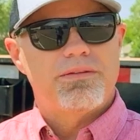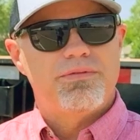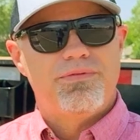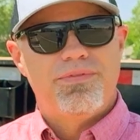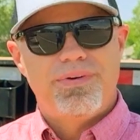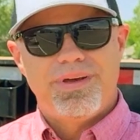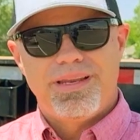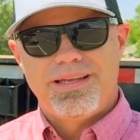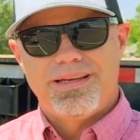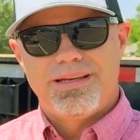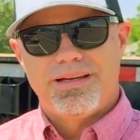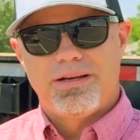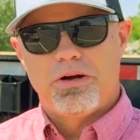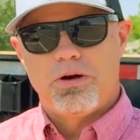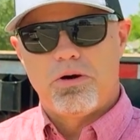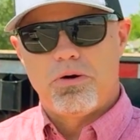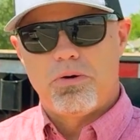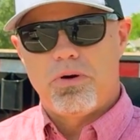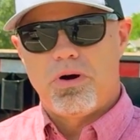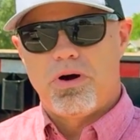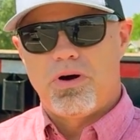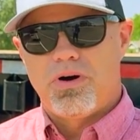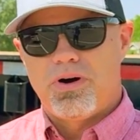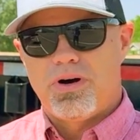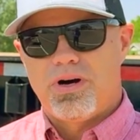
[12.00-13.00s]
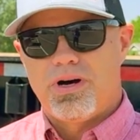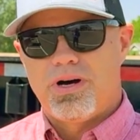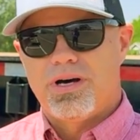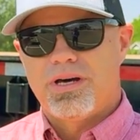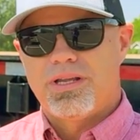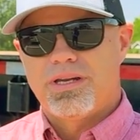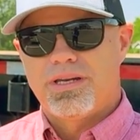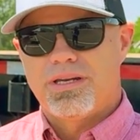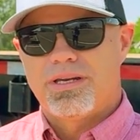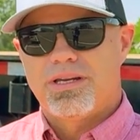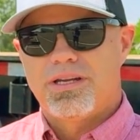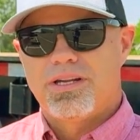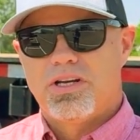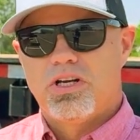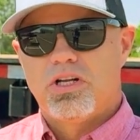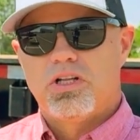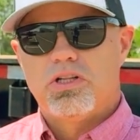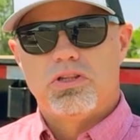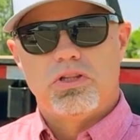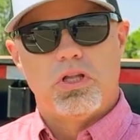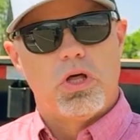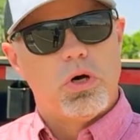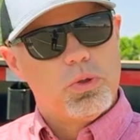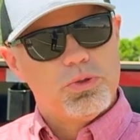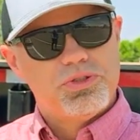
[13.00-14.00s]
video on
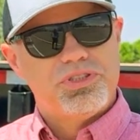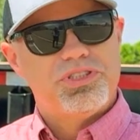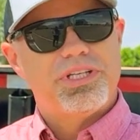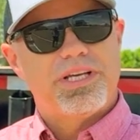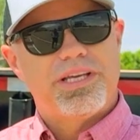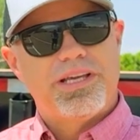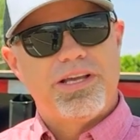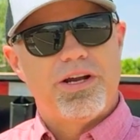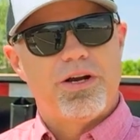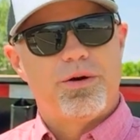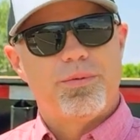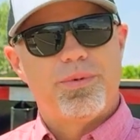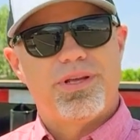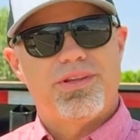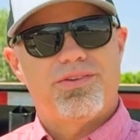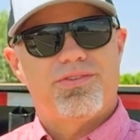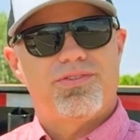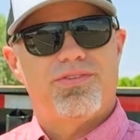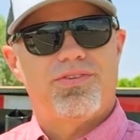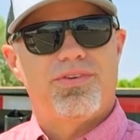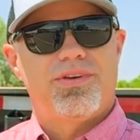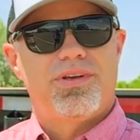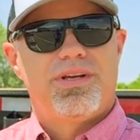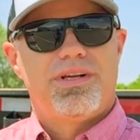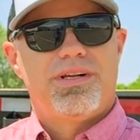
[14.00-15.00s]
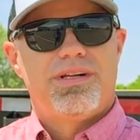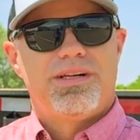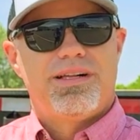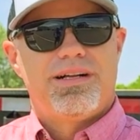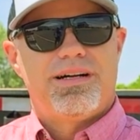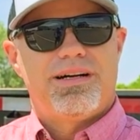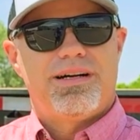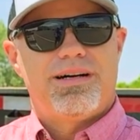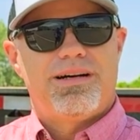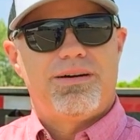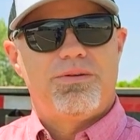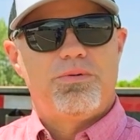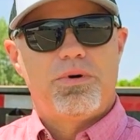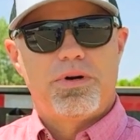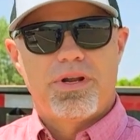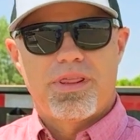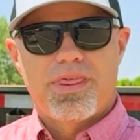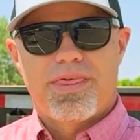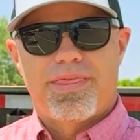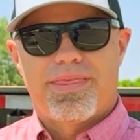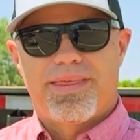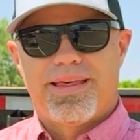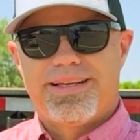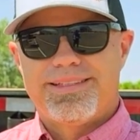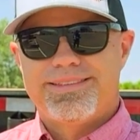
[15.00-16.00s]
load securement. One of the
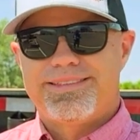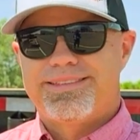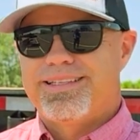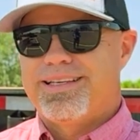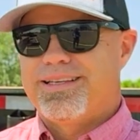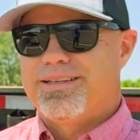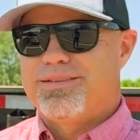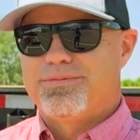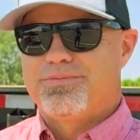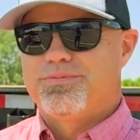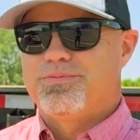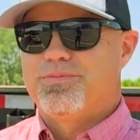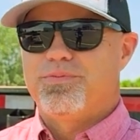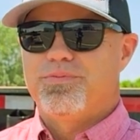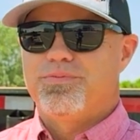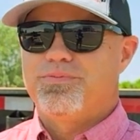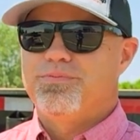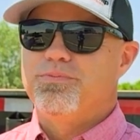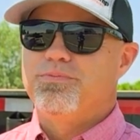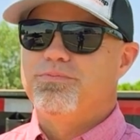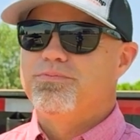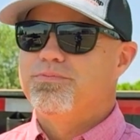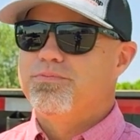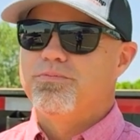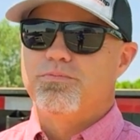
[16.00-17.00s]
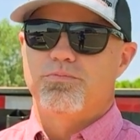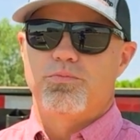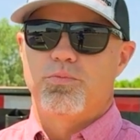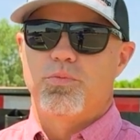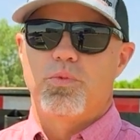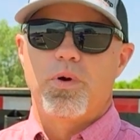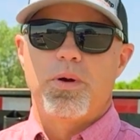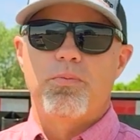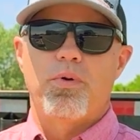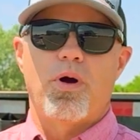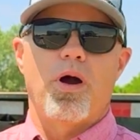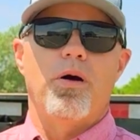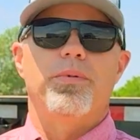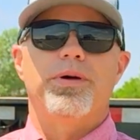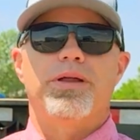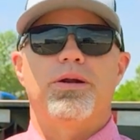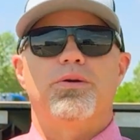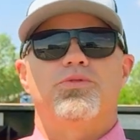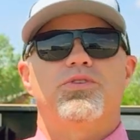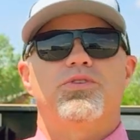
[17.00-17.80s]
things that we probably don't